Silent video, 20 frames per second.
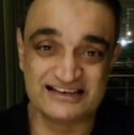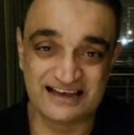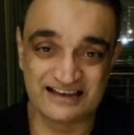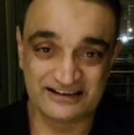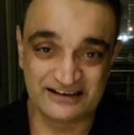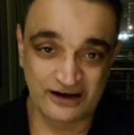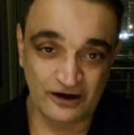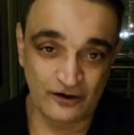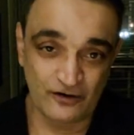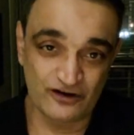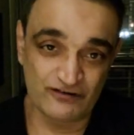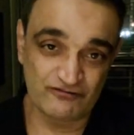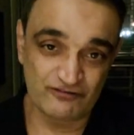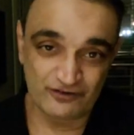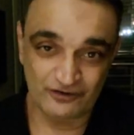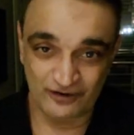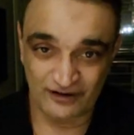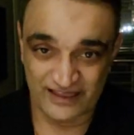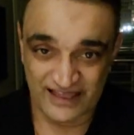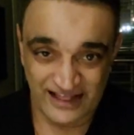Now, if
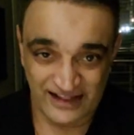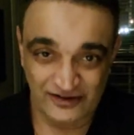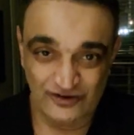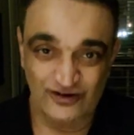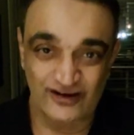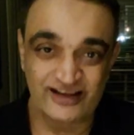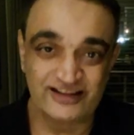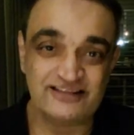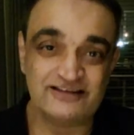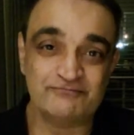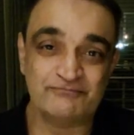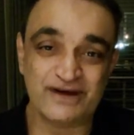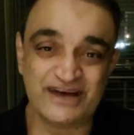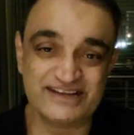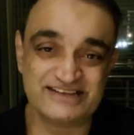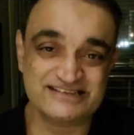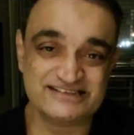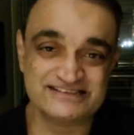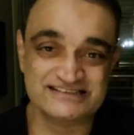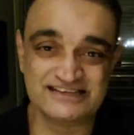you calculate the
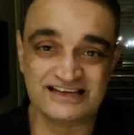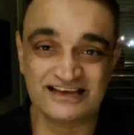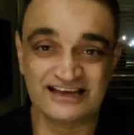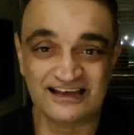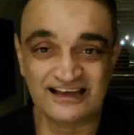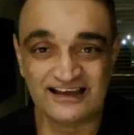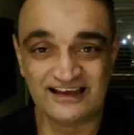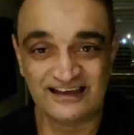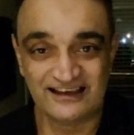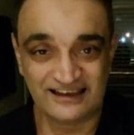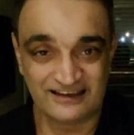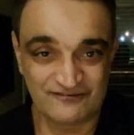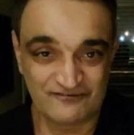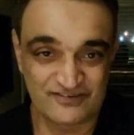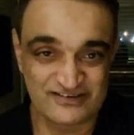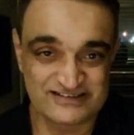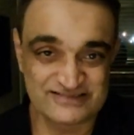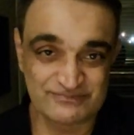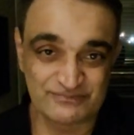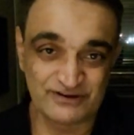maths, if
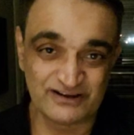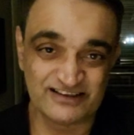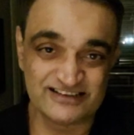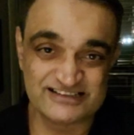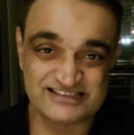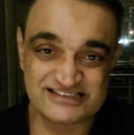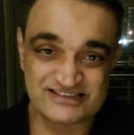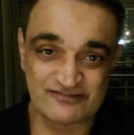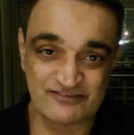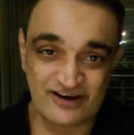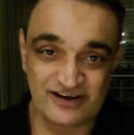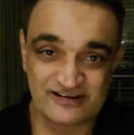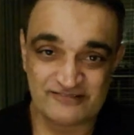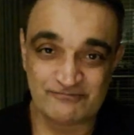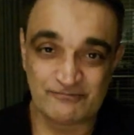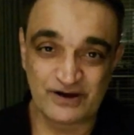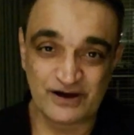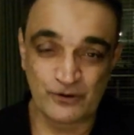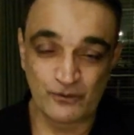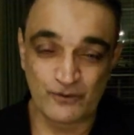it's moles
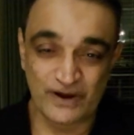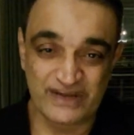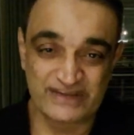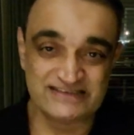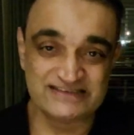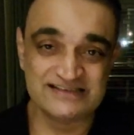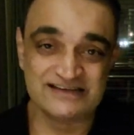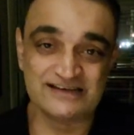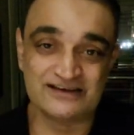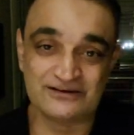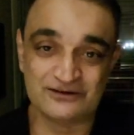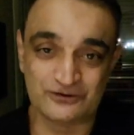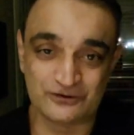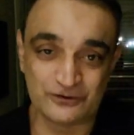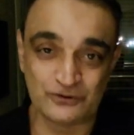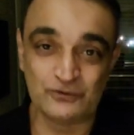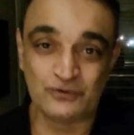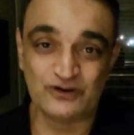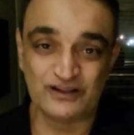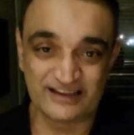divided by weight,
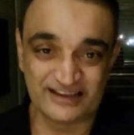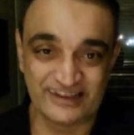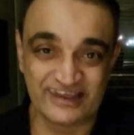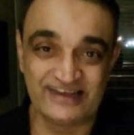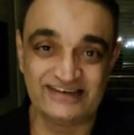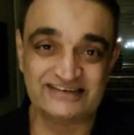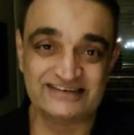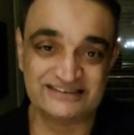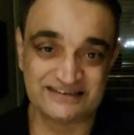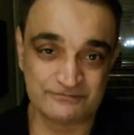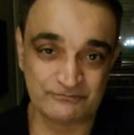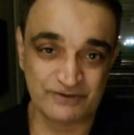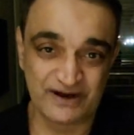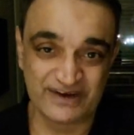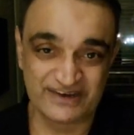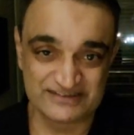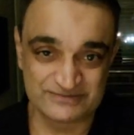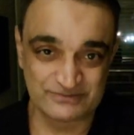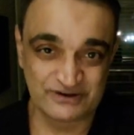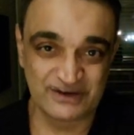you will get the
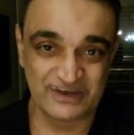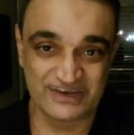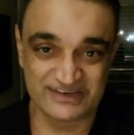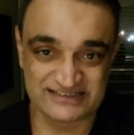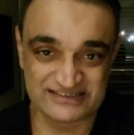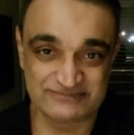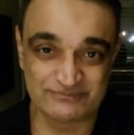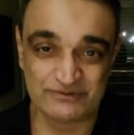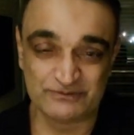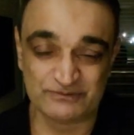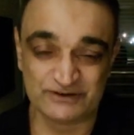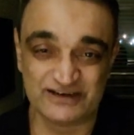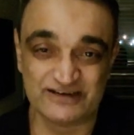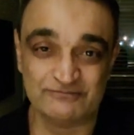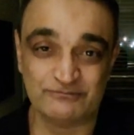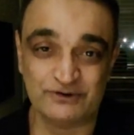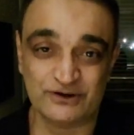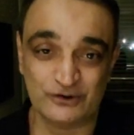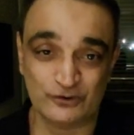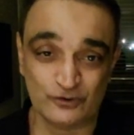mics per kg per minute,
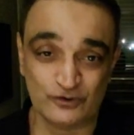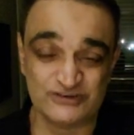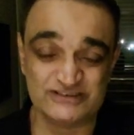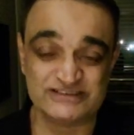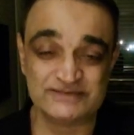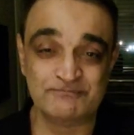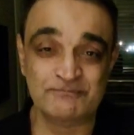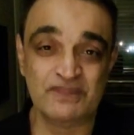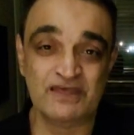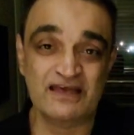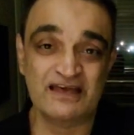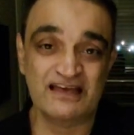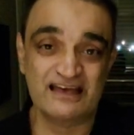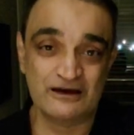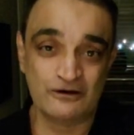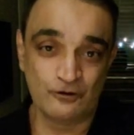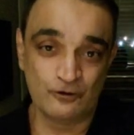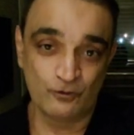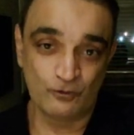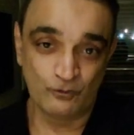because
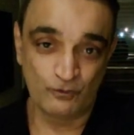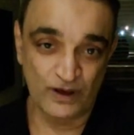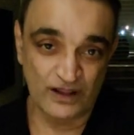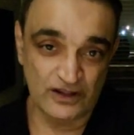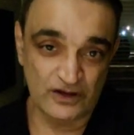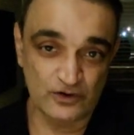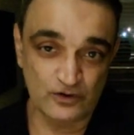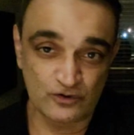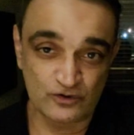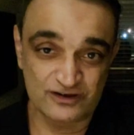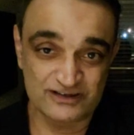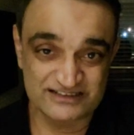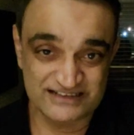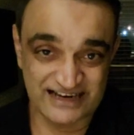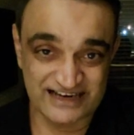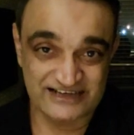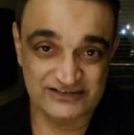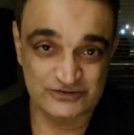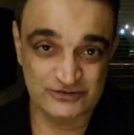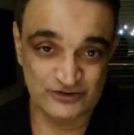when you
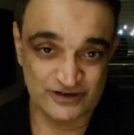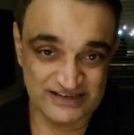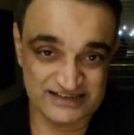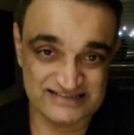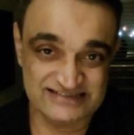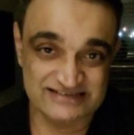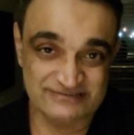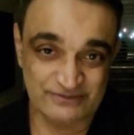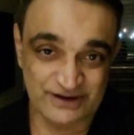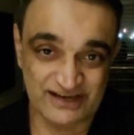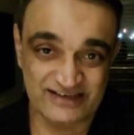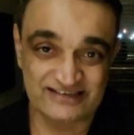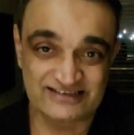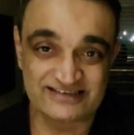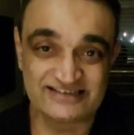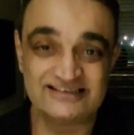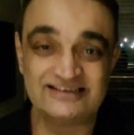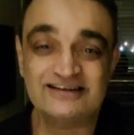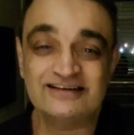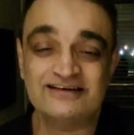try to estimate
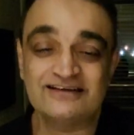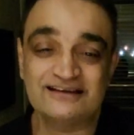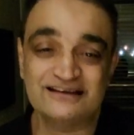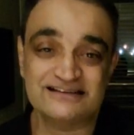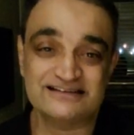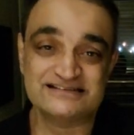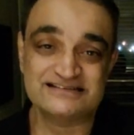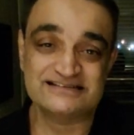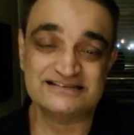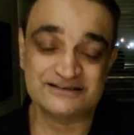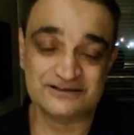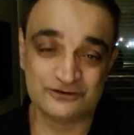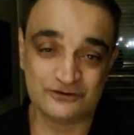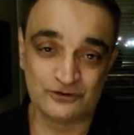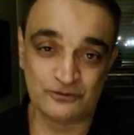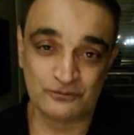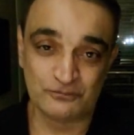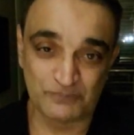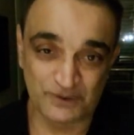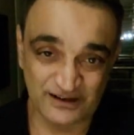it, it's
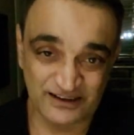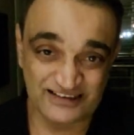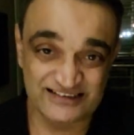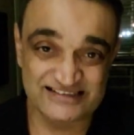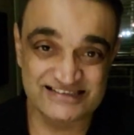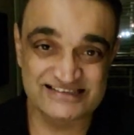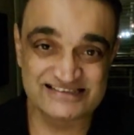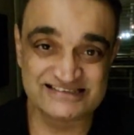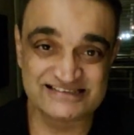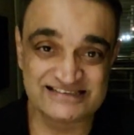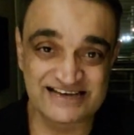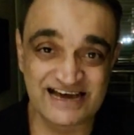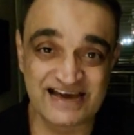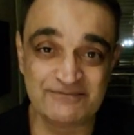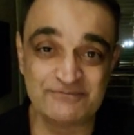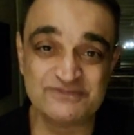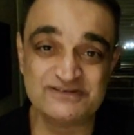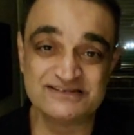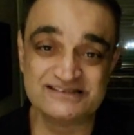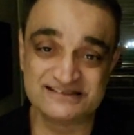your moles
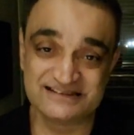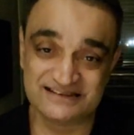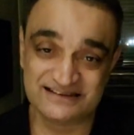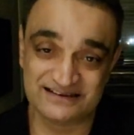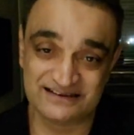times